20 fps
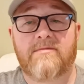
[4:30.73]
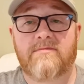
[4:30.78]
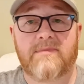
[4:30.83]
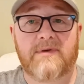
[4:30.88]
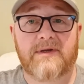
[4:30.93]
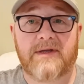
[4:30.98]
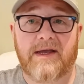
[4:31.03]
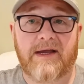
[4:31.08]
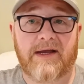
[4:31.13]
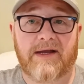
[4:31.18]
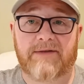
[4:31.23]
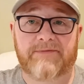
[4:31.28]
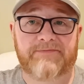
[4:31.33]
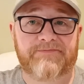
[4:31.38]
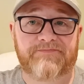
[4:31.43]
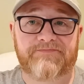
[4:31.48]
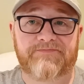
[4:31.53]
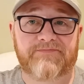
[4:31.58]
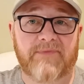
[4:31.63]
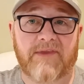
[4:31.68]
But yeah,
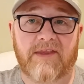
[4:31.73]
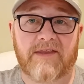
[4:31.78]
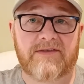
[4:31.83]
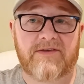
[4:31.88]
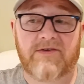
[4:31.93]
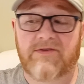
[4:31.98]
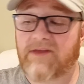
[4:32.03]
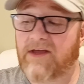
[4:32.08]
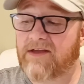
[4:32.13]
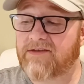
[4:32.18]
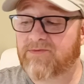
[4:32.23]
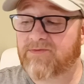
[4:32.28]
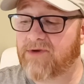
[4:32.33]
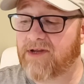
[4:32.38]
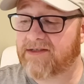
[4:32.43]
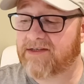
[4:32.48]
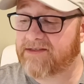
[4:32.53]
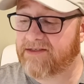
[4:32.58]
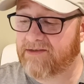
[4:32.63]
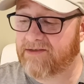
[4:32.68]
so that's
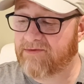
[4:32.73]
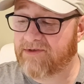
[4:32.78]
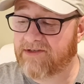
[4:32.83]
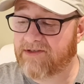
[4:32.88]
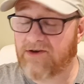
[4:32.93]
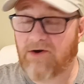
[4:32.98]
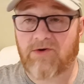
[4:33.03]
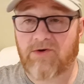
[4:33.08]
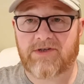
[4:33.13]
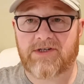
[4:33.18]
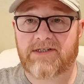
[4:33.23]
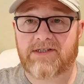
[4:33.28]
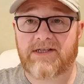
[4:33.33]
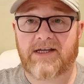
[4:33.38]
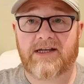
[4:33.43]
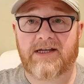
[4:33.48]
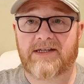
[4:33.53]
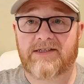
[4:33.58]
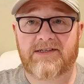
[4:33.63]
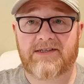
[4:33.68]
when I see with Yorkshire
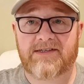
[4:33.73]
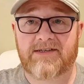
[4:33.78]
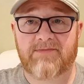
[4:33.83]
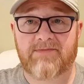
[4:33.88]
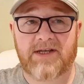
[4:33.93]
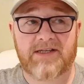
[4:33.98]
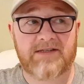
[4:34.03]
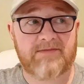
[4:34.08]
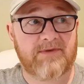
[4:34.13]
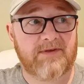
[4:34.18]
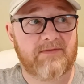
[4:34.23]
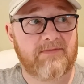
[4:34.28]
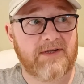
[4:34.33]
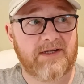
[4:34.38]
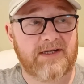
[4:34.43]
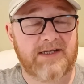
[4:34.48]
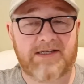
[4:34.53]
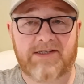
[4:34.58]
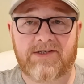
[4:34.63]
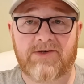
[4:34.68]
Terrier, it just reminds me of
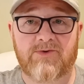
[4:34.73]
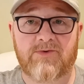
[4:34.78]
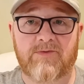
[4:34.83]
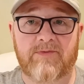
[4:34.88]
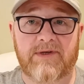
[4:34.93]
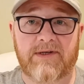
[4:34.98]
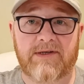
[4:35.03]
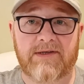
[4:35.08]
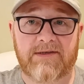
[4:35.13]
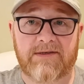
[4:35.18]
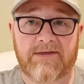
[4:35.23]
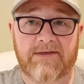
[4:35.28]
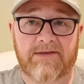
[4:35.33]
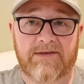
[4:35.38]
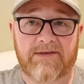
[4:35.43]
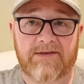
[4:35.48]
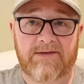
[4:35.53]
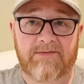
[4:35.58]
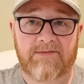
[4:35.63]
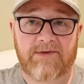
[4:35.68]
bloody Toby,
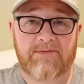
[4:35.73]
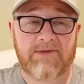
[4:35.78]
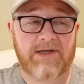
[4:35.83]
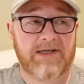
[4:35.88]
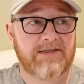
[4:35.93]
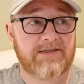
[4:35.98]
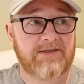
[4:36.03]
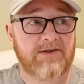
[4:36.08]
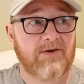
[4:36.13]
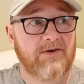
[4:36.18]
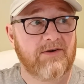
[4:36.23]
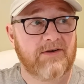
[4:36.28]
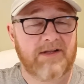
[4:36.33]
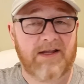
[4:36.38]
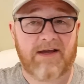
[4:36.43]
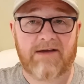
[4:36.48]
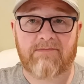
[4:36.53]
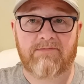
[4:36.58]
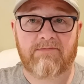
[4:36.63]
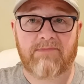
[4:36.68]
my mate's dog,
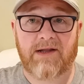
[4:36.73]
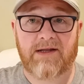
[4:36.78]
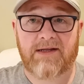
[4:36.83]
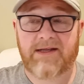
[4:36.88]
and that